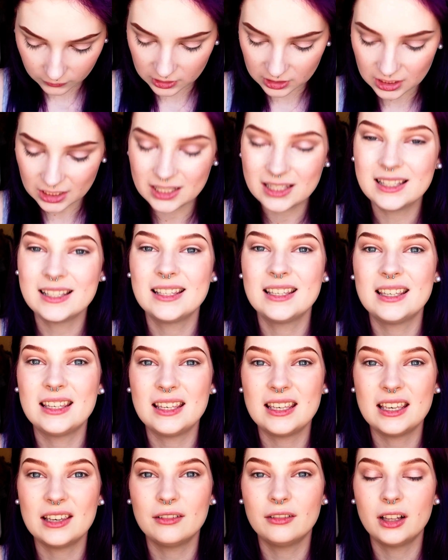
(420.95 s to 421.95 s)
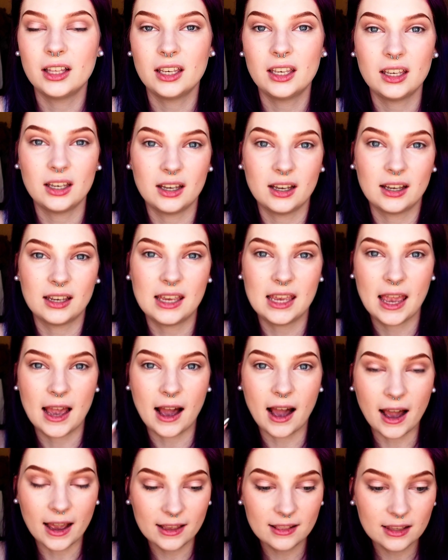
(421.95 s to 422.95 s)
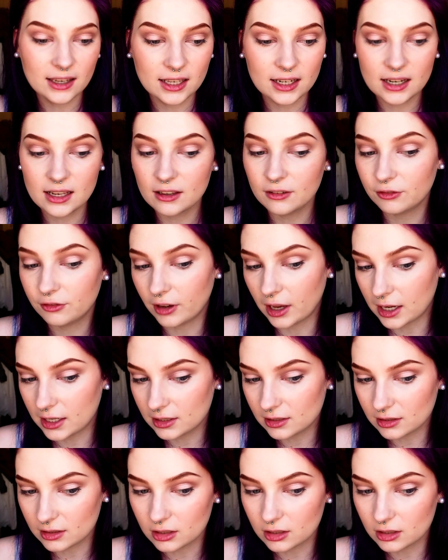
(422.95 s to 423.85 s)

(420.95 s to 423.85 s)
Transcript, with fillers: It doesn't give like a highlighting effect.